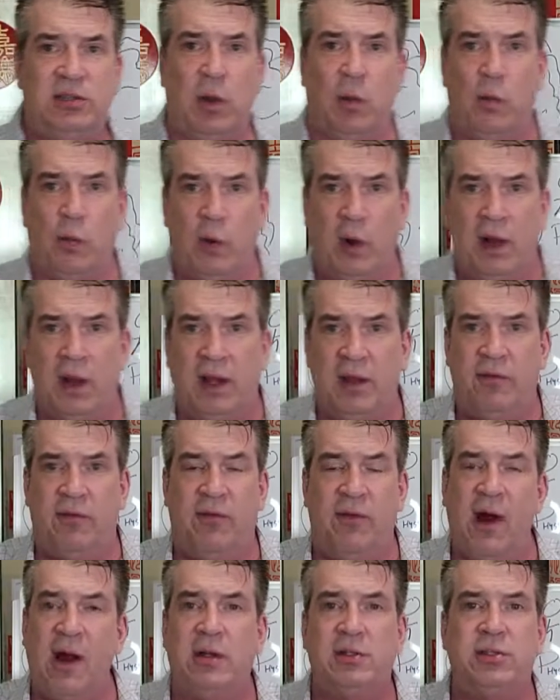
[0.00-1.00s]
is a really
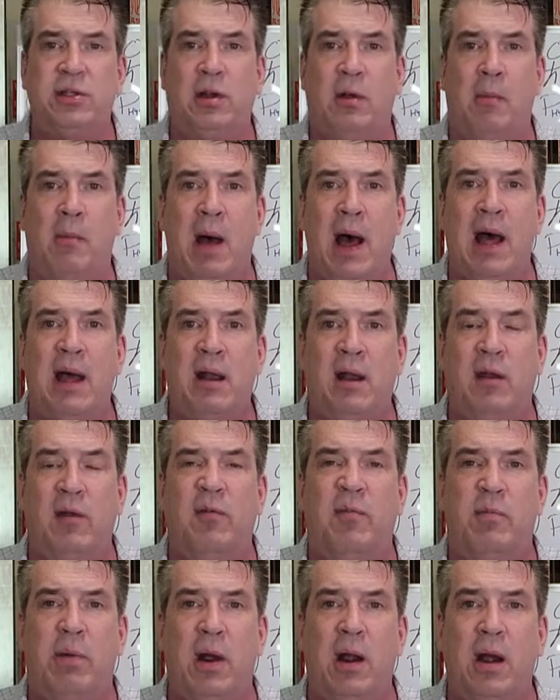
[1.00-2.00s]
functional model
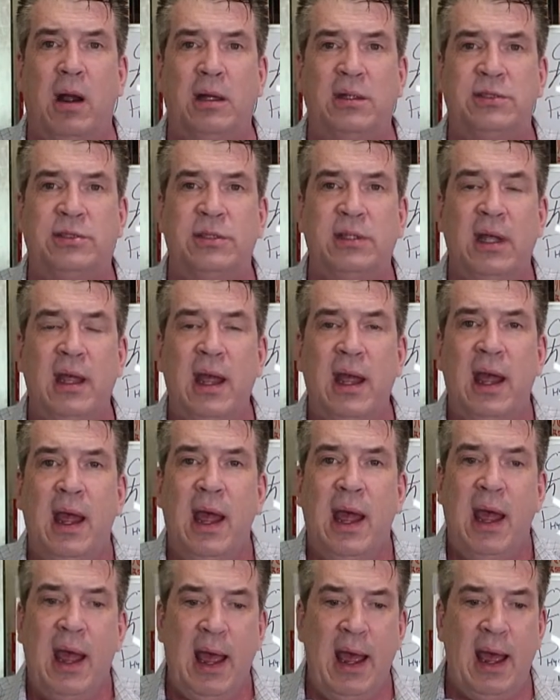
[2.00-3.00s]
of parts,
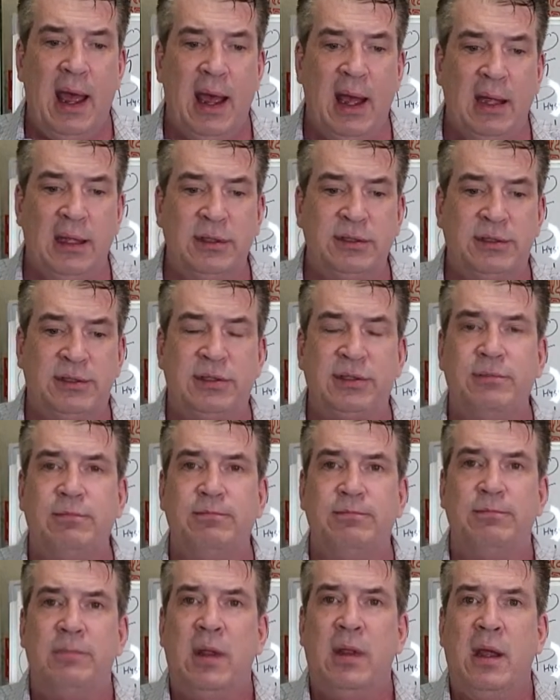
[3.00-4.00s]
as
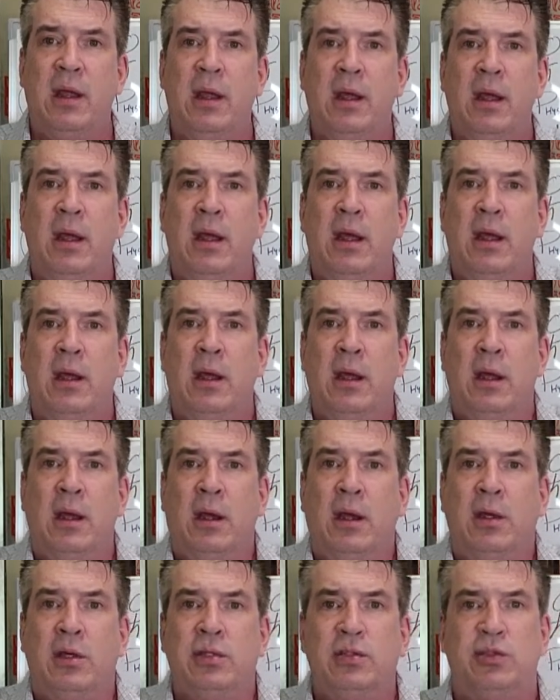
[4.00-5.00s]

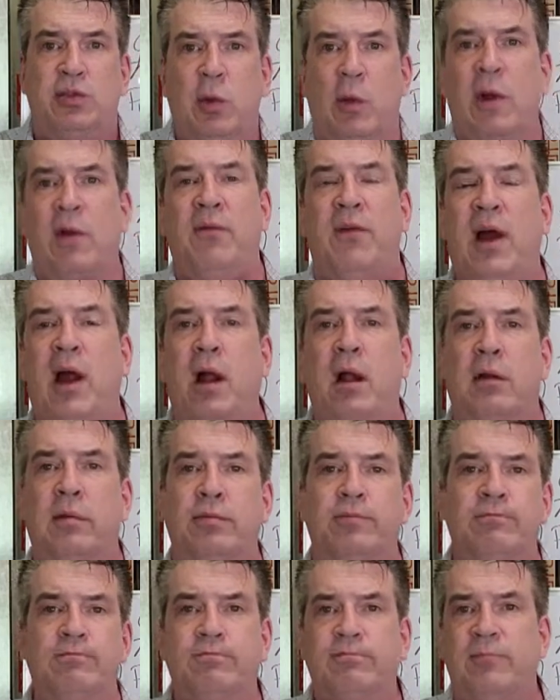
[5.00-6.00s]
sort of
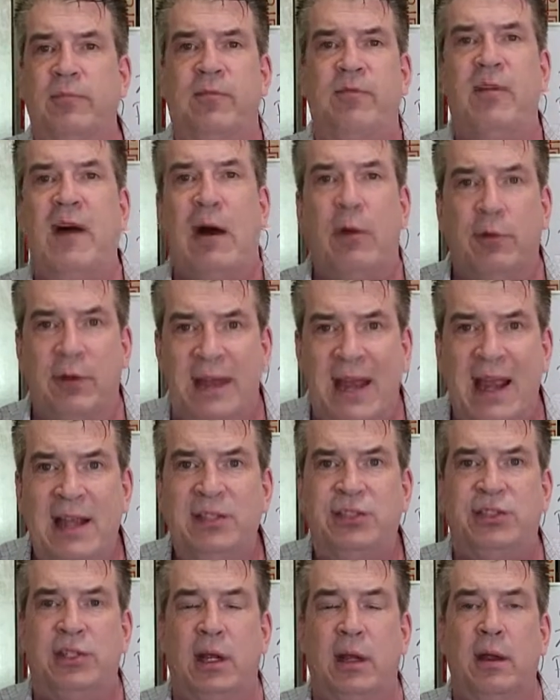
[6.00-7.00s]
our
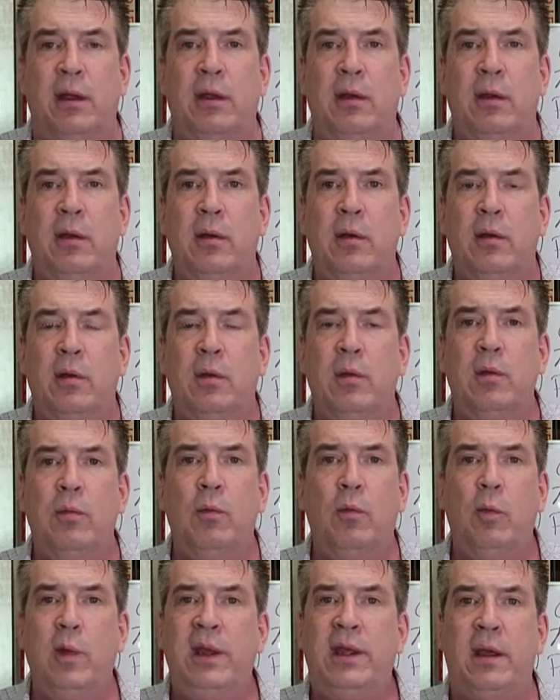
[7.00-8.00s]
foundation,
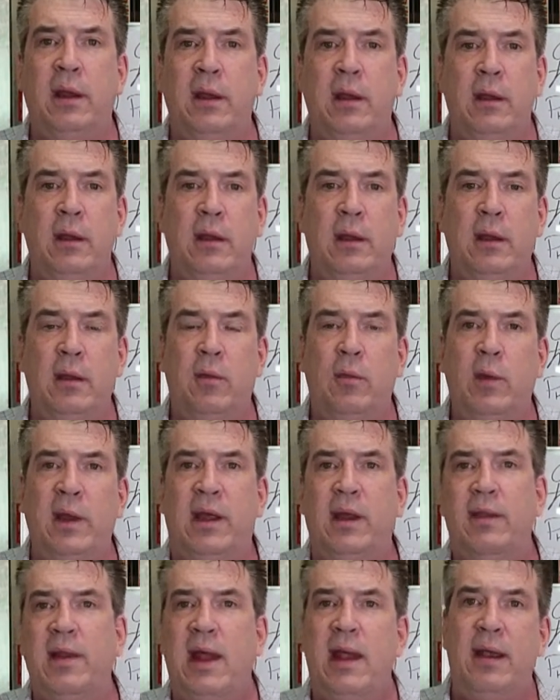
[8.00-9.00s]
we can we
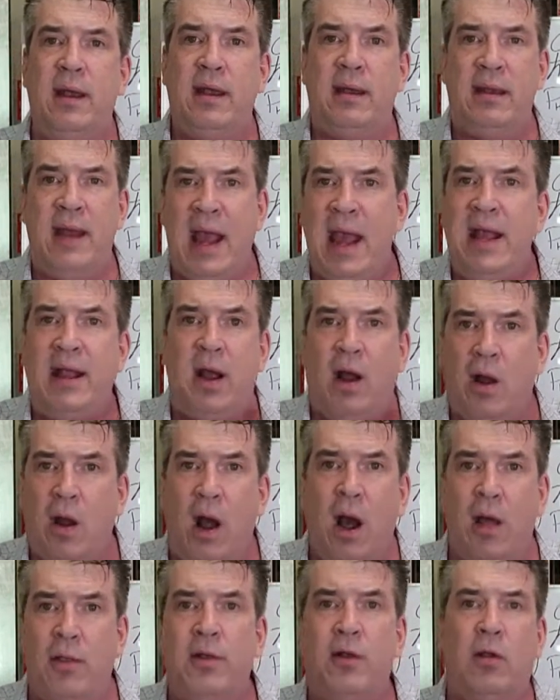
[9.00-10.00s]
can then take
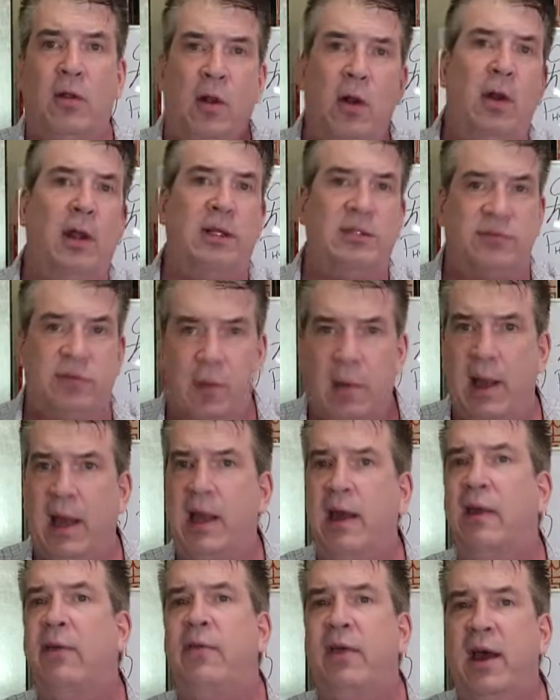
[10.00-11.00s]
our other learnings from
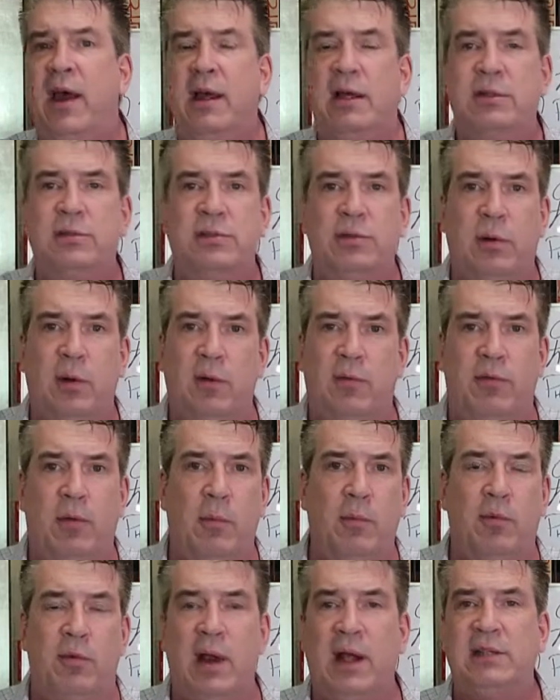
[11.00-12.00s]
IFS or
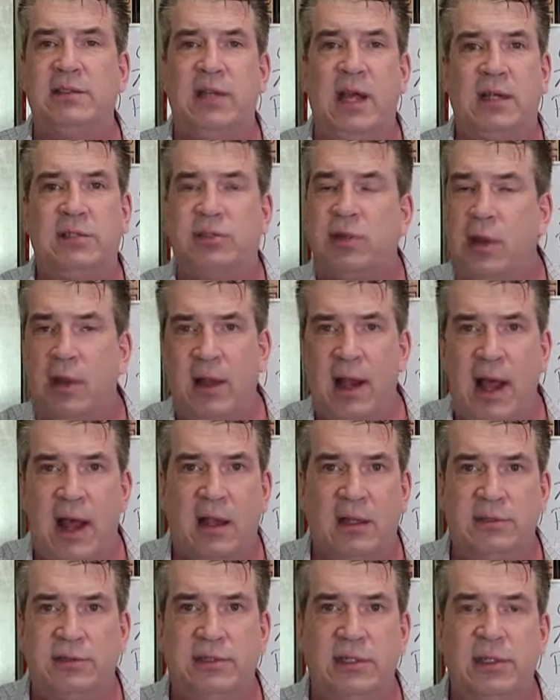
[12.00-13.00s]
from transactional
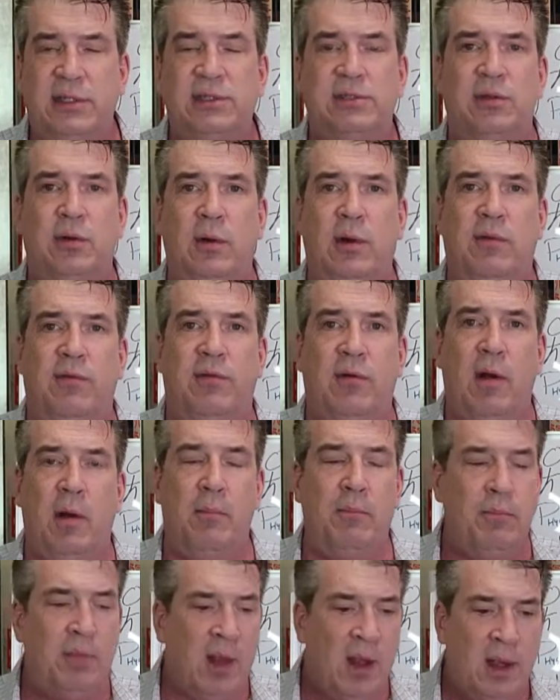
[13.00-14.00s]
analysis or
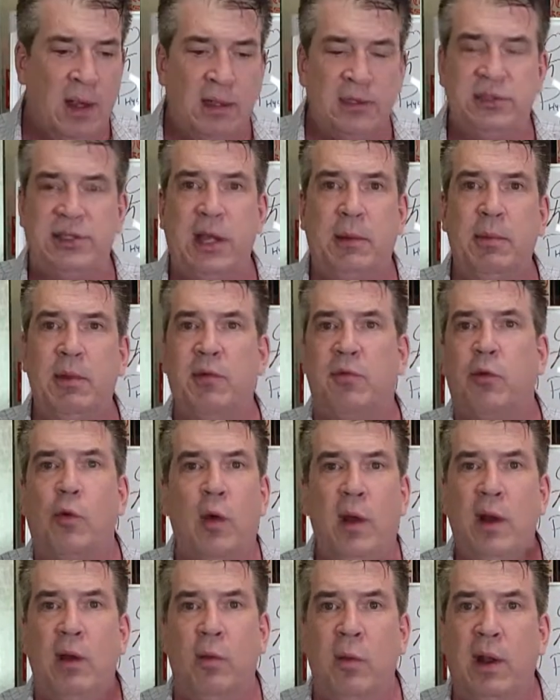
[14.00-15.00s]
from Sigmund
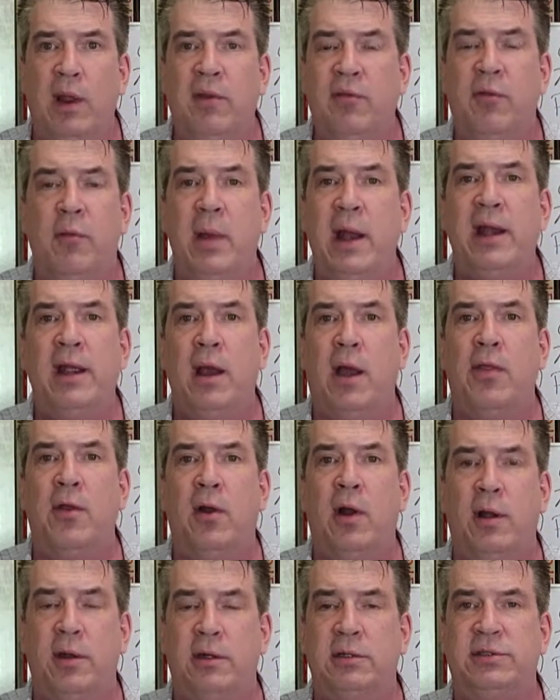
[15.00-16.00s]
Freud or really from any
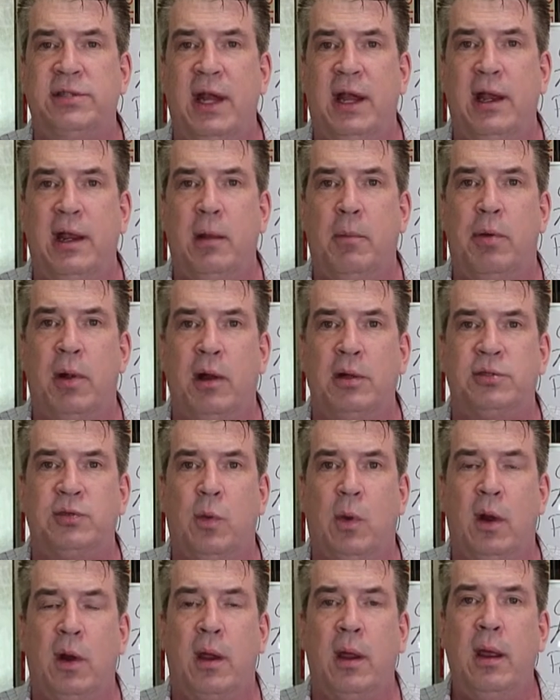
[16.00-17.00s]
other understanding of parts
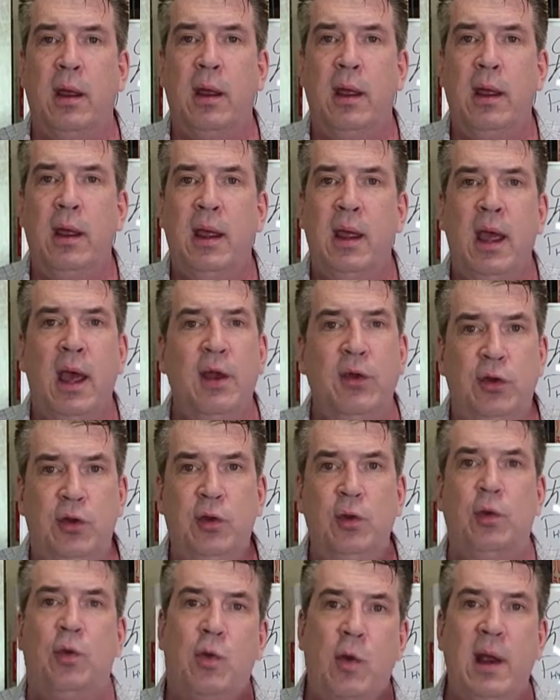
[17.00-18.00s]
work and
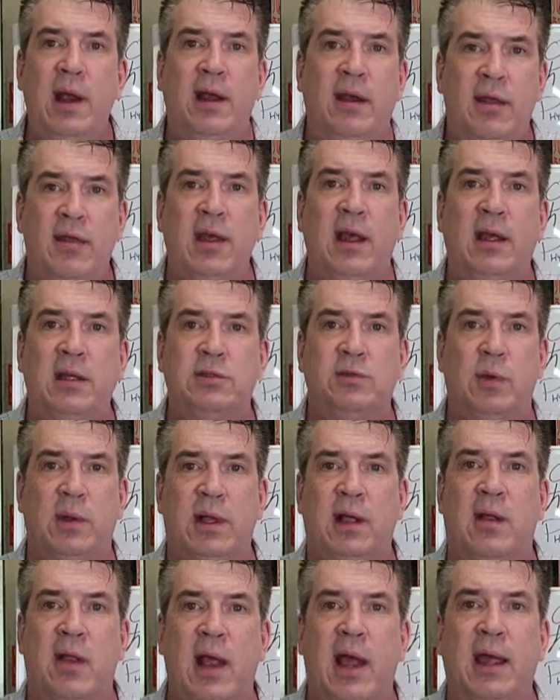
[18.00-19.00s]
do great things with
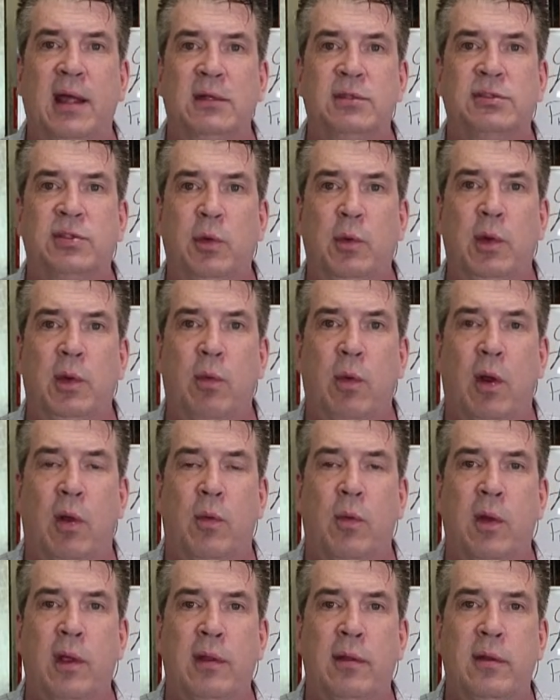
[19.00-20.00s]
the clients who we
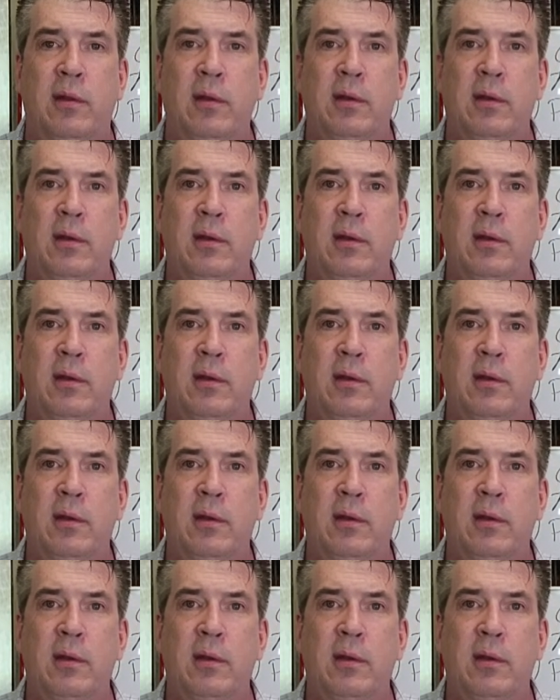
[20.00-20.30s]
work with.